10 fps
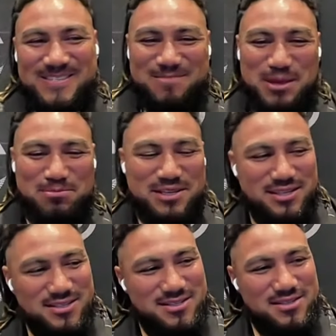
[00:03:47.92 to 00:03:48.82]
Beep
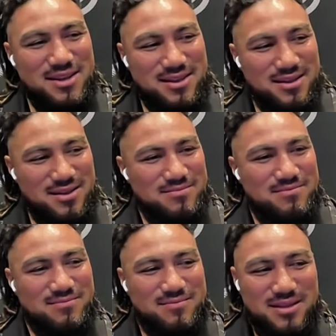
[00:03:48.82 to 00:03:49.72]
test.
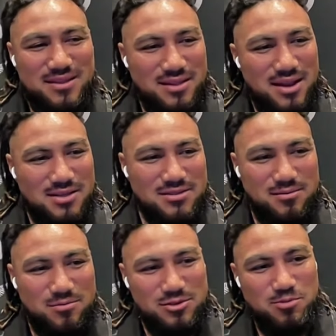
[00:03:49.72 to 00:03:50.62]
Um, I think the last
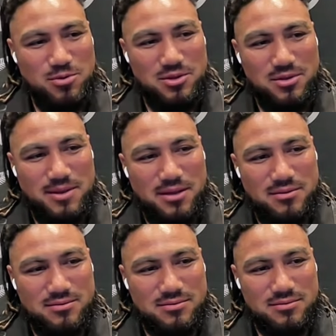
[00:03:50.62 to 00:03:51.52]
time was probably about
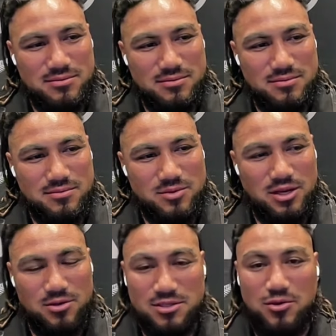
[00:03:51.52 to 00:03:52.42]
when
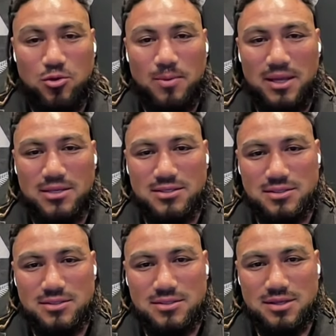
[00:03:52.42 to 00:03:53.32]
I was in the All Blacks.
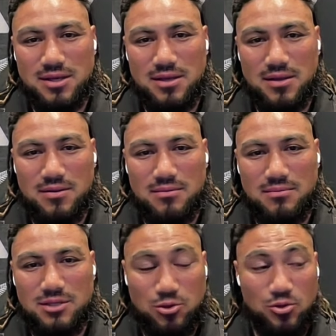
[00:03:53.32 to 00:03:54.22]
Um,
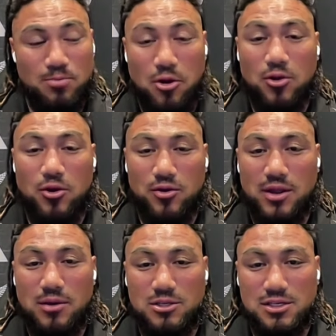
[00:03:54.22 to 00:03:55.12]
we do the Bronco
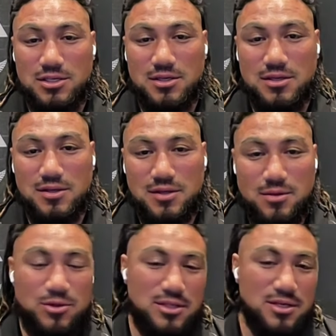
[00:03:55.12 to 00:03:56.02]
now, which
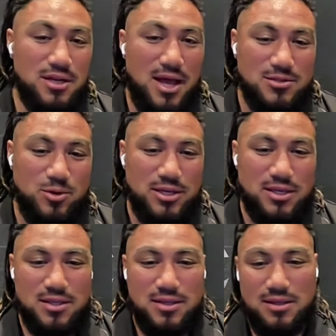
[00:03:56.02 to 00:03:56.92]
we did last
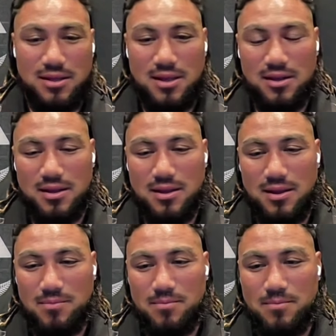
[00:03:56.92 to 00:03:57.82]
week, and
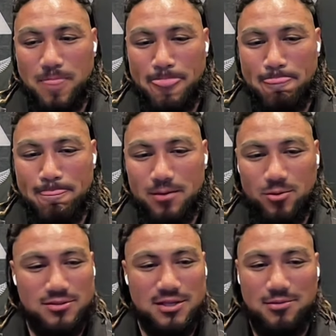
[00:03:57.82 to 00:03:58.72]
um, I
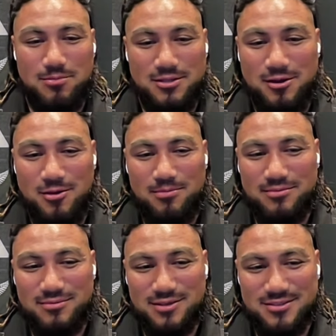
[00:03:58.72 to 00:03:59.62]
won't tell you my time
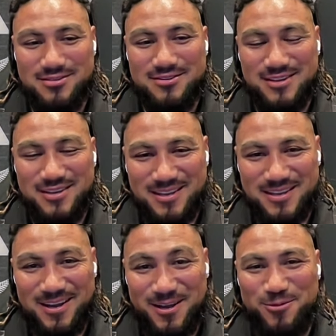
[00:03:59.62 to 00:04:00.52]
because
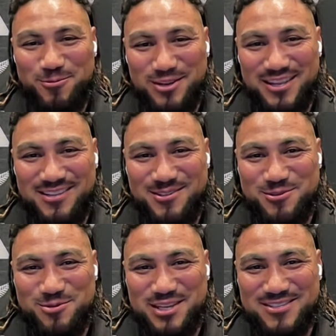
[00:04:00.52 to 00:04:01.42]
I got to do it again in
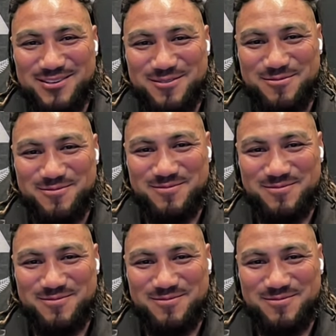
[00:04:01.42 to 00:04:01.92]
two weeks. So